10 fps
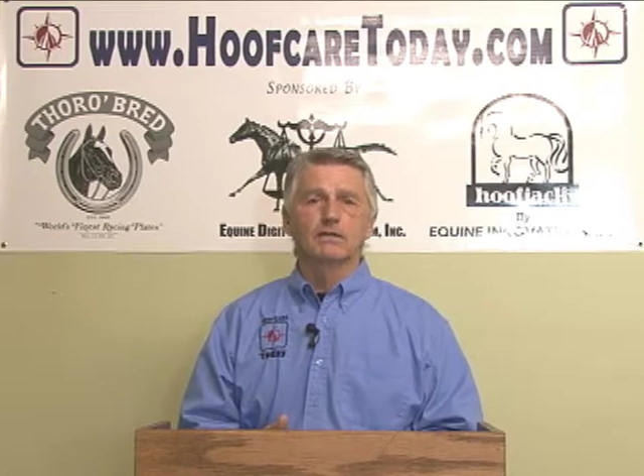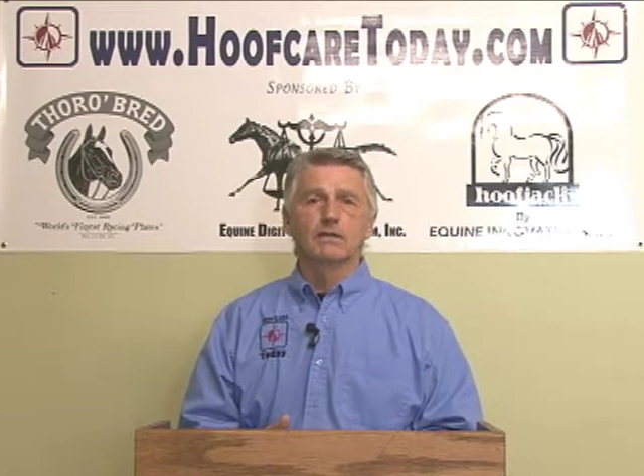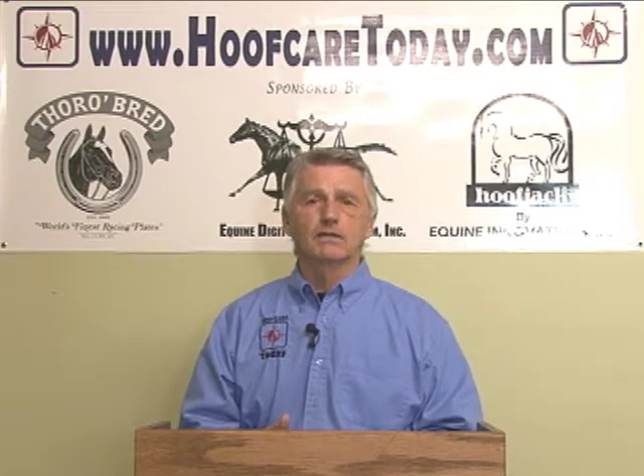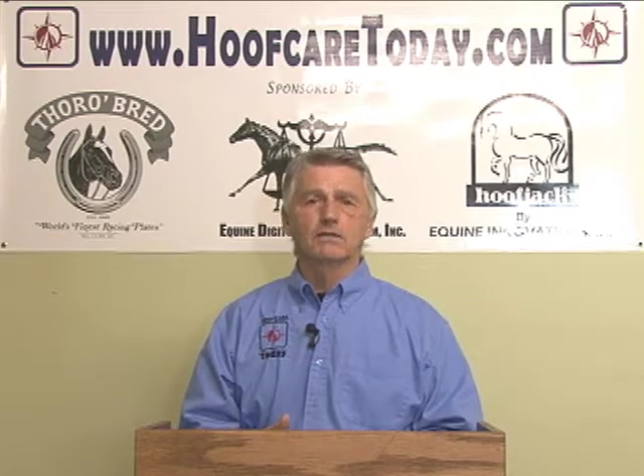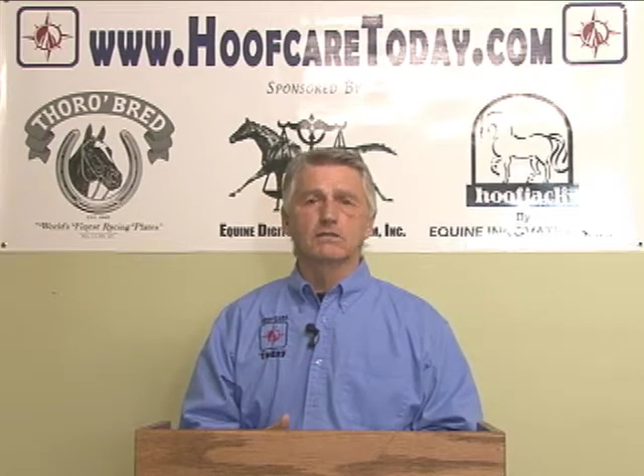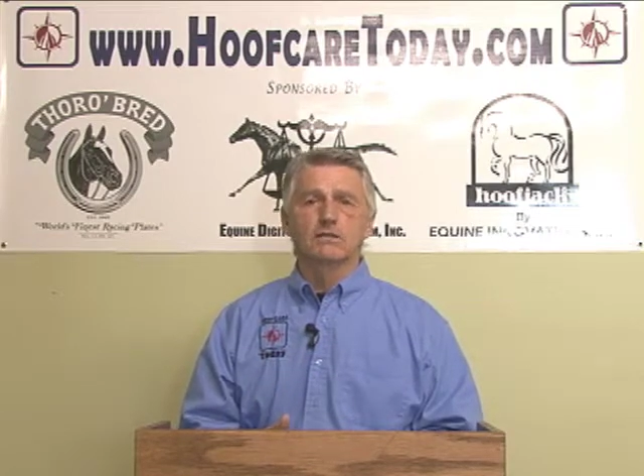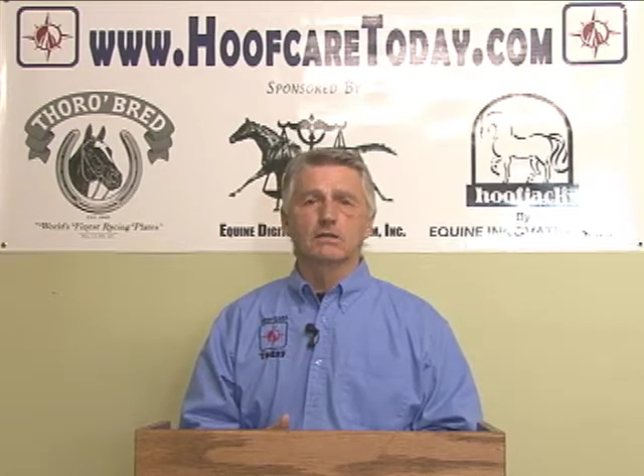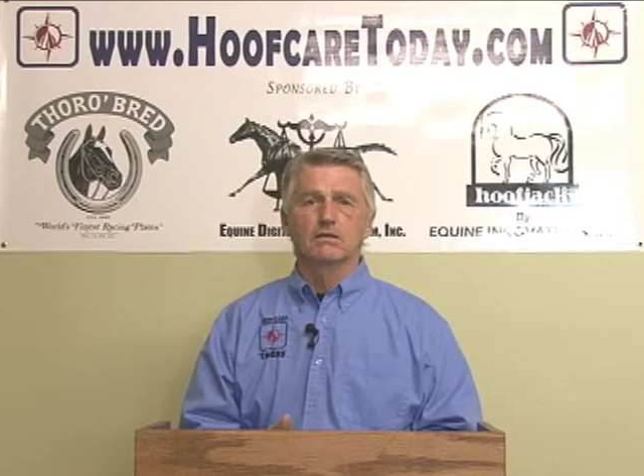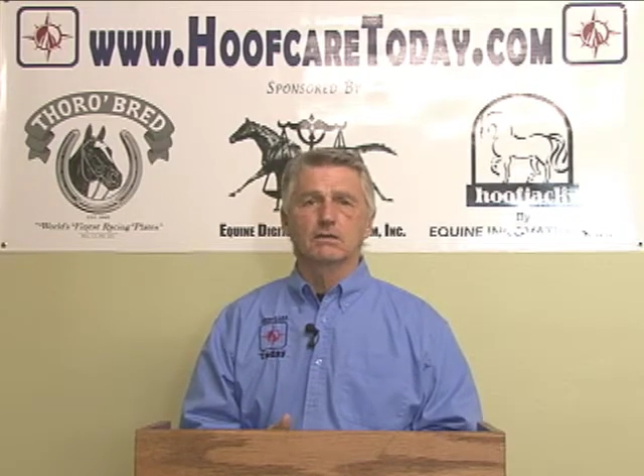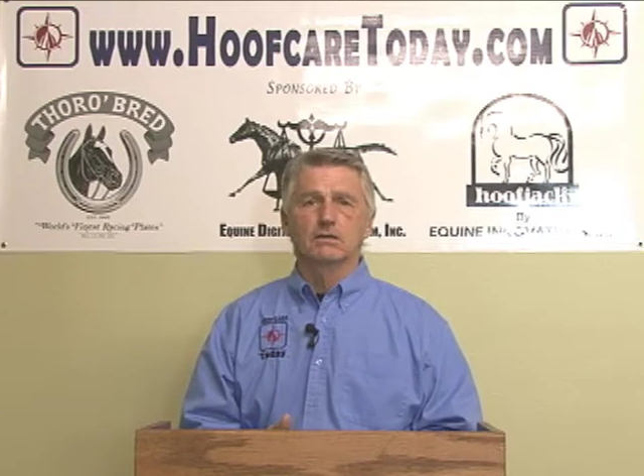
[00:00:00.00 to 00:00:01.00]
it
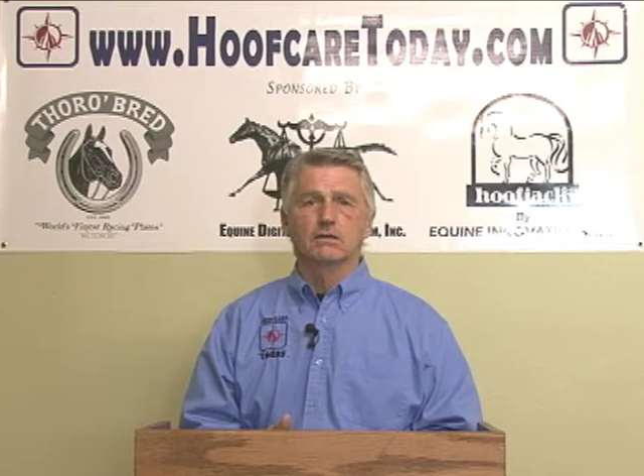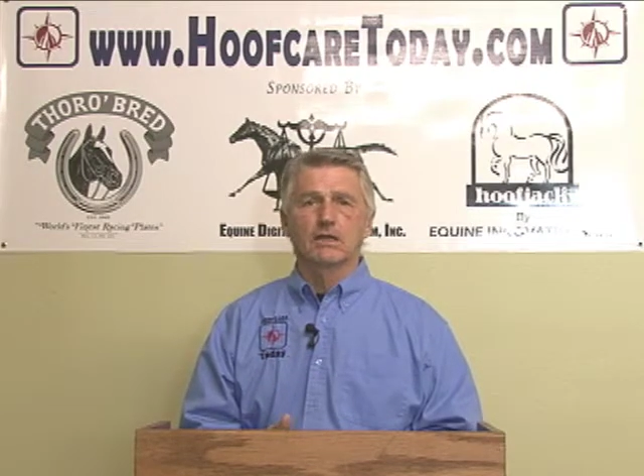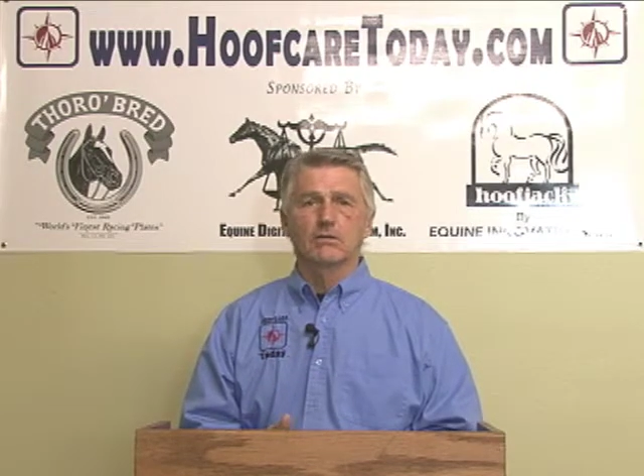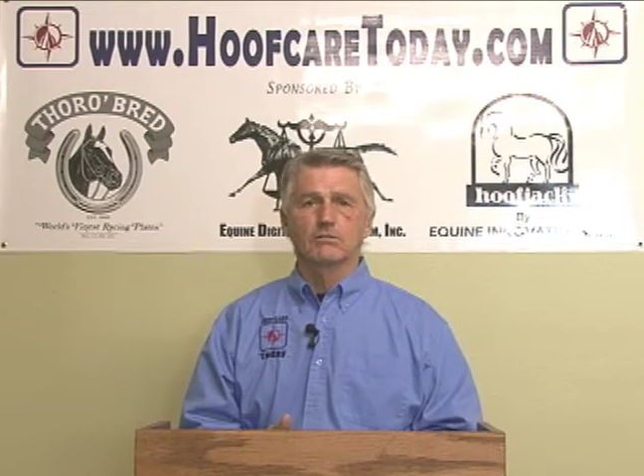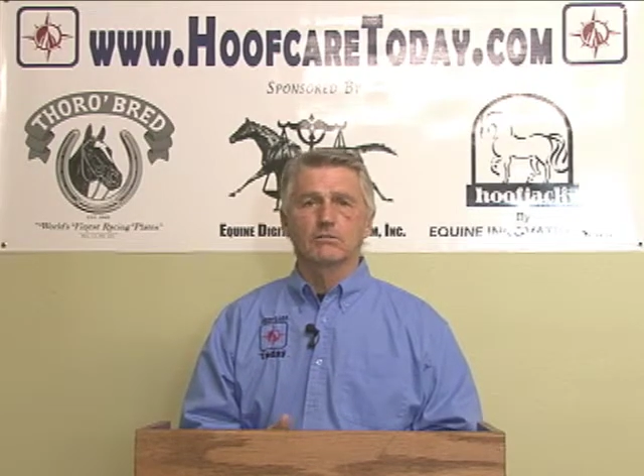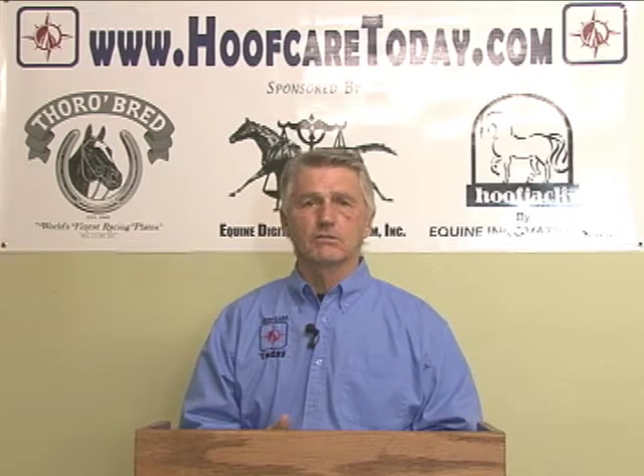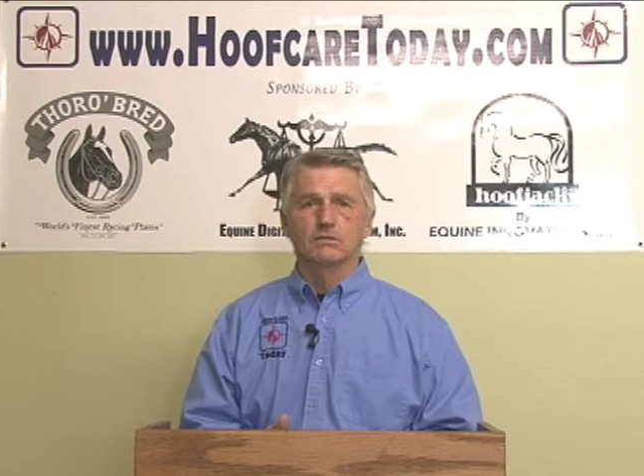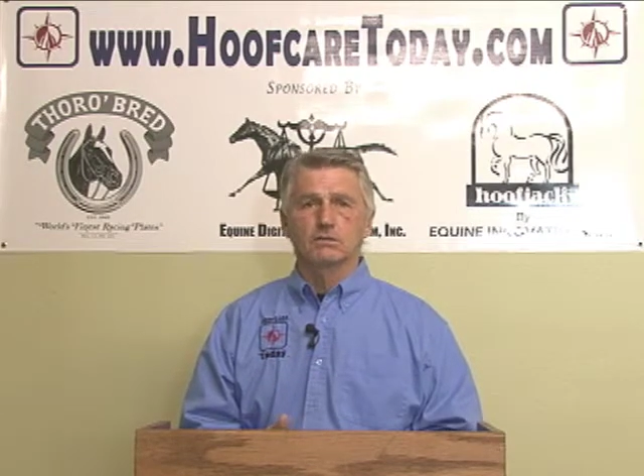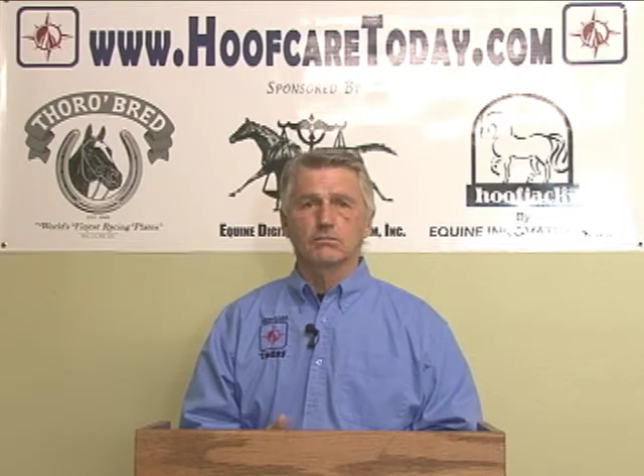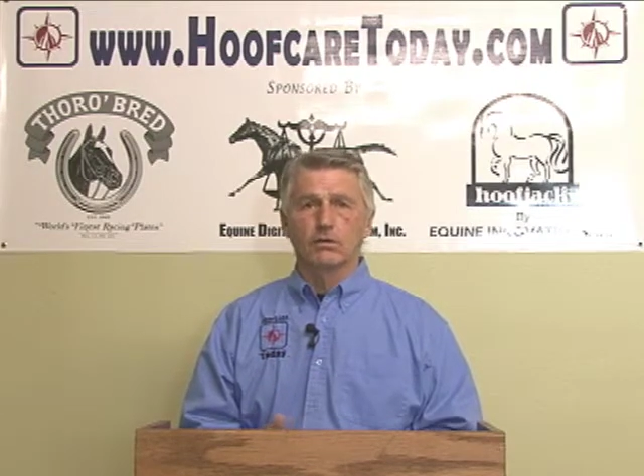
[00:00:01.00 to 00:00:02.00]
enables
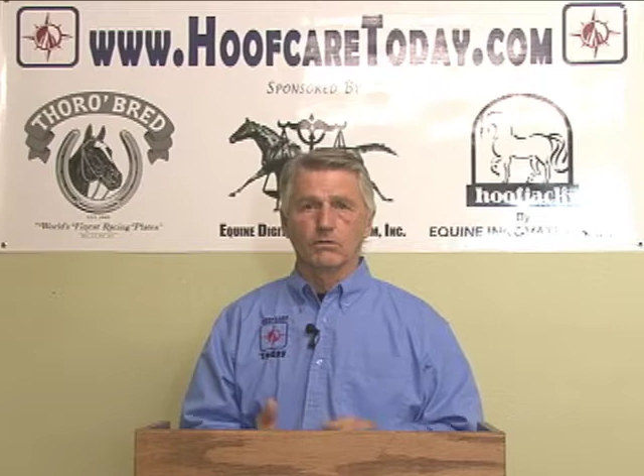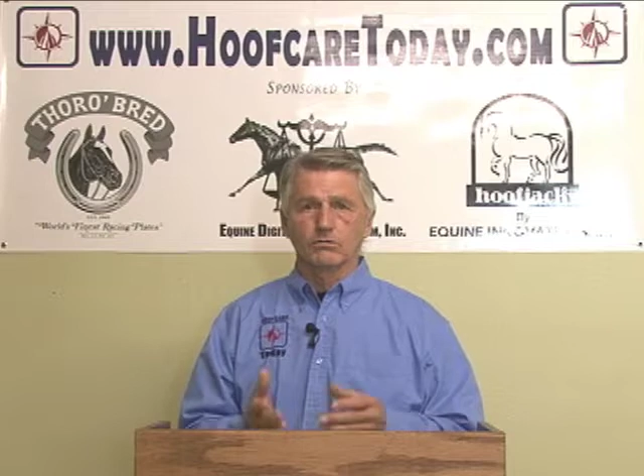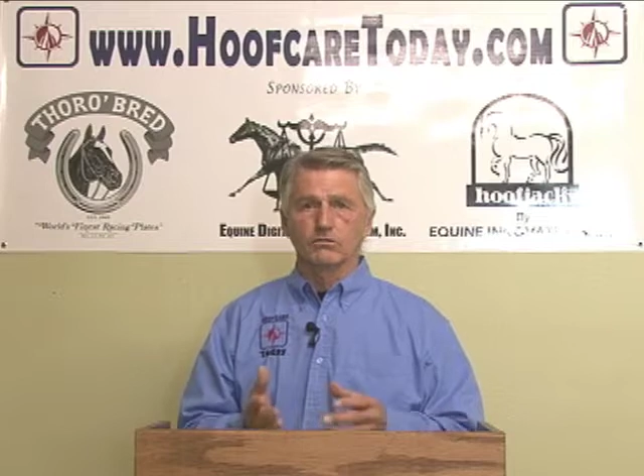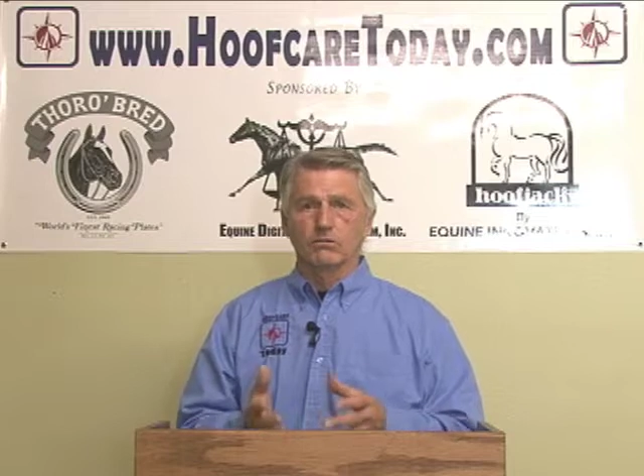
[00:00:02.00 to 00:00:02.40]
the bones